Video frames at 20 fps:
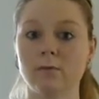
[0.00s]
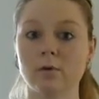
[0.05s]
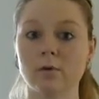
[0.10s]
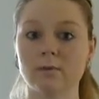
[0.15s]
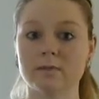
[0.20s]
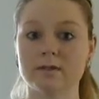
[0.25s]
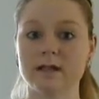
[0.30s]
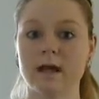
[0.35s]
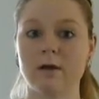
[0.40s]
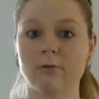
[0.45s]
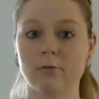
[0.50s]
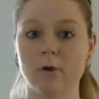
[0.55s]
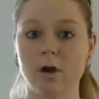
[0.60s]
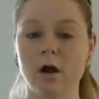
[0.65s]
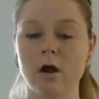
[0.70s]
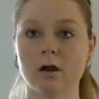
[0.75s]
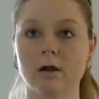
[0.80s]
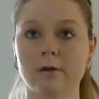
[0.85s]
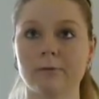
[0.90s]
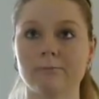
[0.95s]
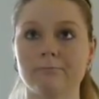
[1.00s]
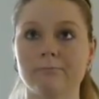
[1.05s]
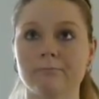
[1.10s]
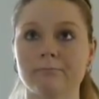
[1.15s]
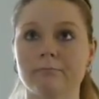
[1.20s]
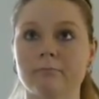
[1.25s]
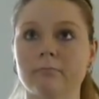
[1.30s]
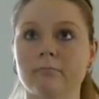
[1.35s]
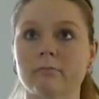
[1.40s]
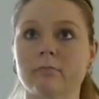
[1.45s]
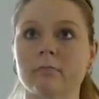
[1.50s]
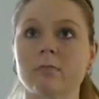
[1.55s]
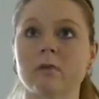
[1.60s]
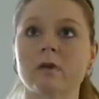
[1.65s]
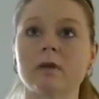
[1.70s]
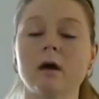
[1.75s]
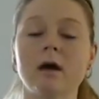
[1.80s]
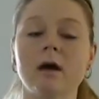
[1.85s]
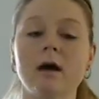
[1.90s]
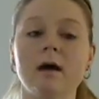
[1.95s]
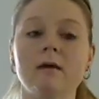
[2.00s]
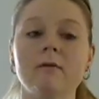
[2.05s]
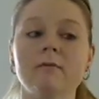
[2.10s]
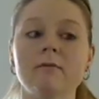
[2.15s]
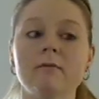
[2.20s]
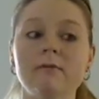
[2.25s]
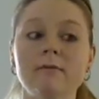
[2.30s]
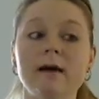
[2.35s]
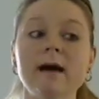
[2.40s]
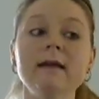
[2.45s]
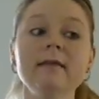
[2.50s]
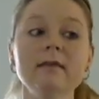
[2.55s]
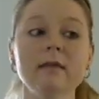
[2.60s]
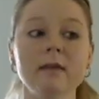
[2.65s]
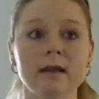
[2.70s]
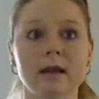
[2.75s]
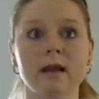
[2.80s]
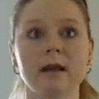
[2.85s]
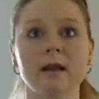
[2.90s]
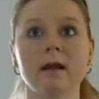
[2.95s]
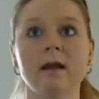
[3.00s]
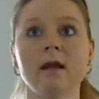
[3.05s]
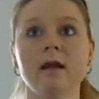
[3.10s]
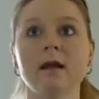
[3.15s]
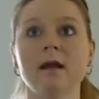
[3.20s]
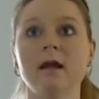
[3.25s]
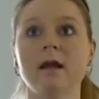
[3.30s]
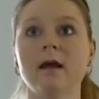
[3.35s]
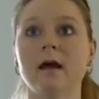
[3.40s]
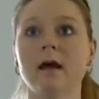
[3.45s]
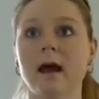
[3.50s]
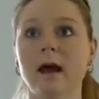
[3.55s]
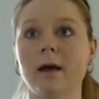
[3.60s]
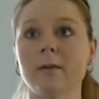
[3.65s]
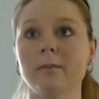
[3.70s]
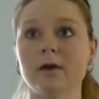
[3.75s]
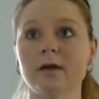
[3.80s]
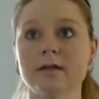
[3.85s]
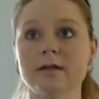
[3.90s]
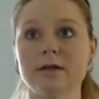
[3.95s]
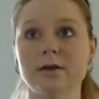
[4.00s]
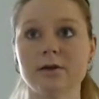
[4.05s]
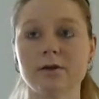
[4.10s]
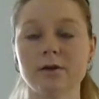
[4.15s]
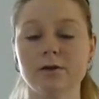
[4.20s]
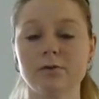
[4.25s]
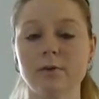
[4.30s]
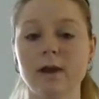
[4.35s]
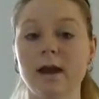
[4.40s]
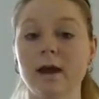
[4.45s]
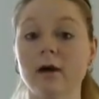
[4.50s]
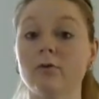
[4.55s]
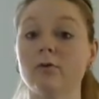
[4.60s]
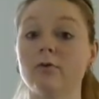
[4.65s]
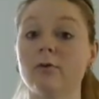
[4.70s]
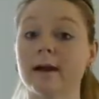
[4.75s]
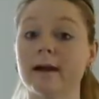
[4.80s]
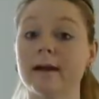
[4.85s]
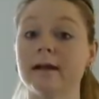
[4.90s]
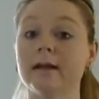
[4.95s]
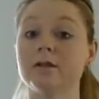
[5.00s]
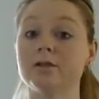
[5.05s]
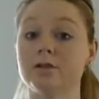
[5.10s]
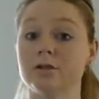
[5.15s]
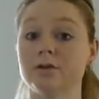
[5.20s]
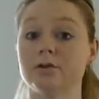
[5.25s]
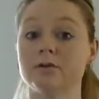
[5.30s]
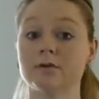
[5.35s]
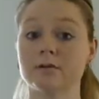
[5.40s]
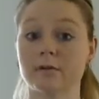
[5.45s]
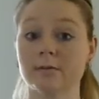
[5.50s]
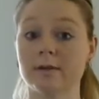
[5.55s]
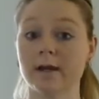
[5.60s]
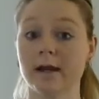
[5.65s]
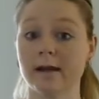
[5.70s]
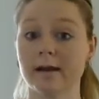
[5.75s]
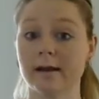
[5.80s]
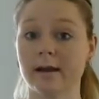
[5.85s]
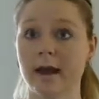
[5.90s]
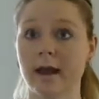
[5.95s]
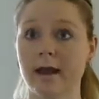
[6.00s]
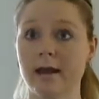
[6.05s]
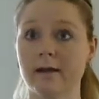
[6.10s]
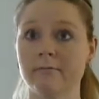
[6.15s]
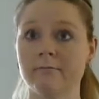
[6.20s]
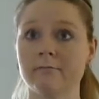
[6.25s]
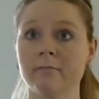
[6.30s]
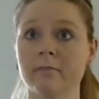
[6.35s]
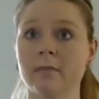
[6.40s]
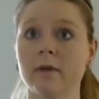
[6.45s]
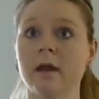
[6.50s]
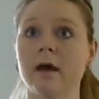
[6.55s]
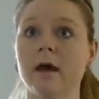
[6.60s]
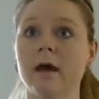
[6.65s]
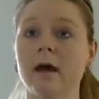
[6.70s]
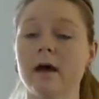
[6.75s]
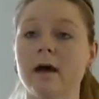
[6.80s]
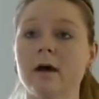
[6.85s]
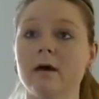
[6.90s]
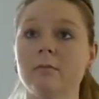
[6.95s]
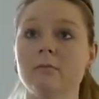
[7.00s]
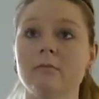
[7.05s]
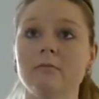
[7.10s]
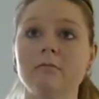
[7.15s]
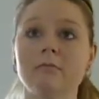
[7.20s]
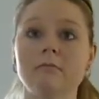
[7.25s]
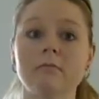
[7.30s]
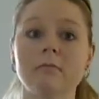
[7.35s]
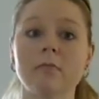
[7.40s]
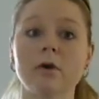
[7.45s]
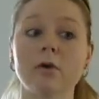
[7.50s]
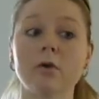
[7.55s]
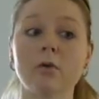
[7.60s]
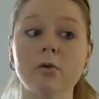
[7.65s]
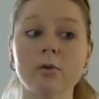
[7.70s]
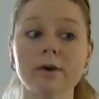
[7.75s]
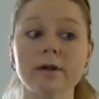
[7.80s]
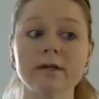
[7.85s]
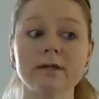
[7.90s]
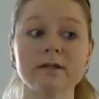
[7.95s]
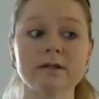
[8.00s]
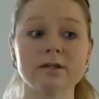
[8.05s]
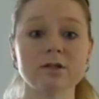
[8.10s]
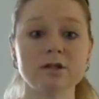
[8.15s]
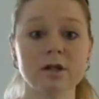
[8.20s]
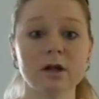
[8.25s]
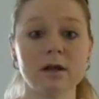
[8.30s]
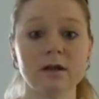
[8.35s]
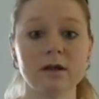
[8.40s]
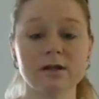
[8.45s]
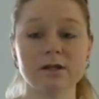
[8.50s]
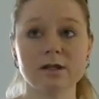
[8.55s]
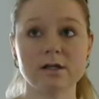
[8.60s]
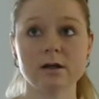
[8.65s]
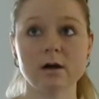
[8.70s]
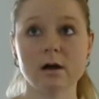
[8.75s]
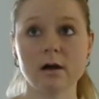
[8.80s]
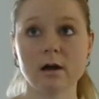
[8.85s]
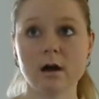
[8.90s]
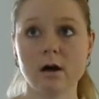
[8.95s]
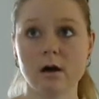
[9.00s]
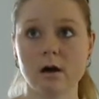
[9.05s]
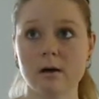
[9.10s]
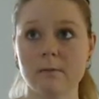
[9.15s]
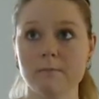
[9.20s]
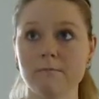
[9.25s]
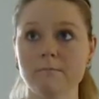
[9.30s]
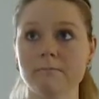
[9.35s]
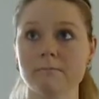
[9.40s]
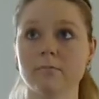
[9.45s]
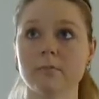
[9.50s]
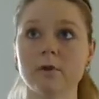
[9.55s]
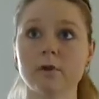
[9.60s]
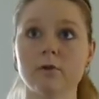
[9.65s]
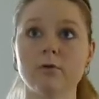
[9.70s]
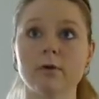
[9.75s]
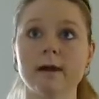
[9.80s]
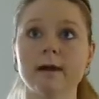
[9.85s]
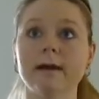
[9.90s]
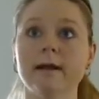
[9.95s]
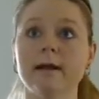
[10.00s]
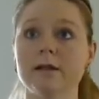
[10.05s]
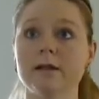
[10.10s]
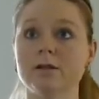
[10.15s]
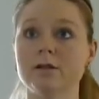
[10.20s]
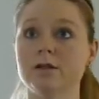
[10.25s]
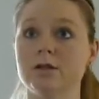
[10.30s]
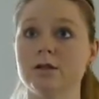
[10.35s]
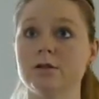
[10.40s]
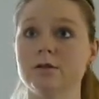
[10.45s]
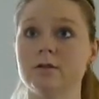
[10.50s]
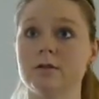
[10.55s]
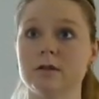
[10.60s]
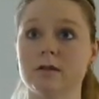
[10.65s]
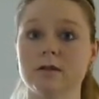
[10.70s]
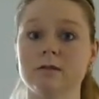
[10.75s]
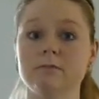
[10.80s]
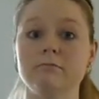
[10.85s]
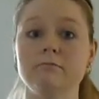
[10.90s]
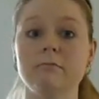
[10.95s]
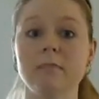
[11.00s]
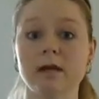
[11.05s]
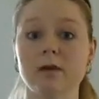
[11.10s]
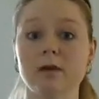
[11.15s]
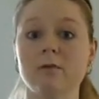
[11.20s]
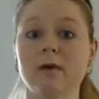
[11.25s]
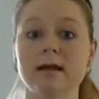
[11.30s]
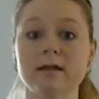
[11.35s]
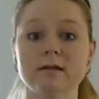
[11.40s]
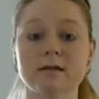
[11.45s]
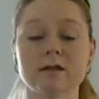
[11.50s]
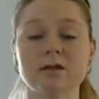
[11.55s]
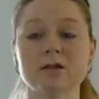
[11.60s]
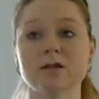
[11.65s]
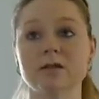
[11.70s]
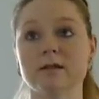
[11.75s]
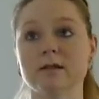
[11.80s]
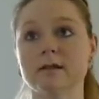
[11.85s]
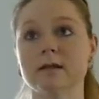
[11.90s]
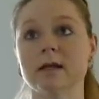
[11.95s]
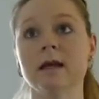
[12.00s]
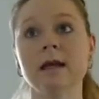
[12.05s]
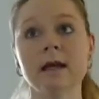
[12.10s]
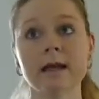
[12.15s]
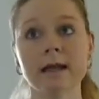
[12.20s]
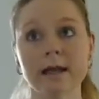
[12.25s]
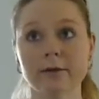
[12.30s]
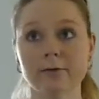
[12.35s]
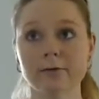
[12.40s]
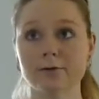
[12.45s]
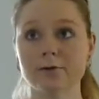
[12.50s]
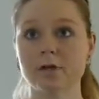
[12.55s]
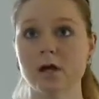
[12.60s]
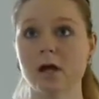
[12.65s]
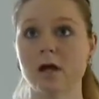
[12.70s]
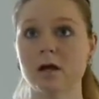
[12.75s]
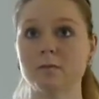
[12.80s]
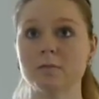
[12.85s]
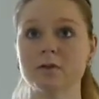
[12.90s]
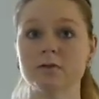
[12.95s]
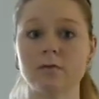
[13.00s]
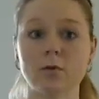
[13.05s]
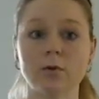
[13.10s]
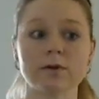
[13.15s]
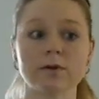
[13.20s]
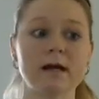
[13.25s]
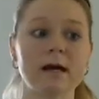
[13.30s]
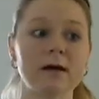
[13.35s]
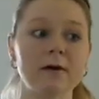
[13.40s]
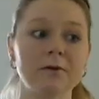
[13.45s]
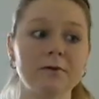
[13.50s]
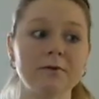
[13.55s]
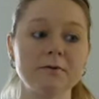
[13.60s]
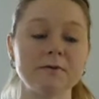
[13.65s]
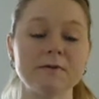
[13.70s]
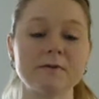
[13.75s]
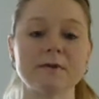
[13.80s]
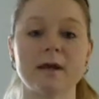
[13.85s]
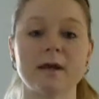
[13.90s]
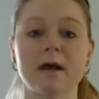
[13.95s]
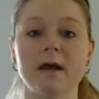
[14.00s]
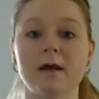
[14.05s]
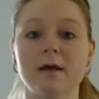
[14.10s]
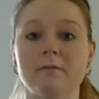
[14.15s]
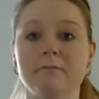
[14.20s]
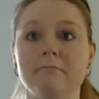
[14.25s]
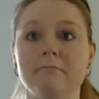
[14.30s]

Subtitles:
forms that rock. Finally, I'm going to tell you how granite is used from day to day. According to geology.com, granite is used in many ways, such as countertops, floor tiles,